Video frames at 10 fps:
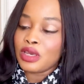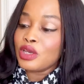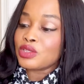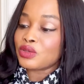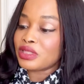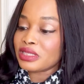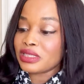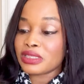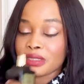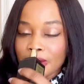So this
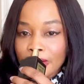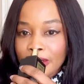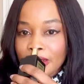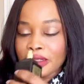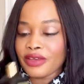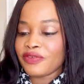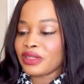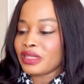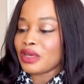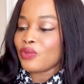is
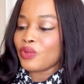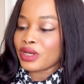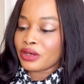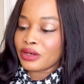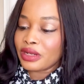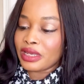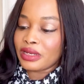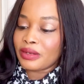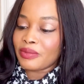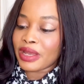definitely a winner
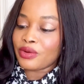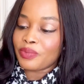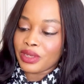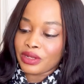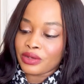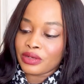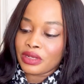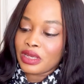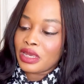in my opinion.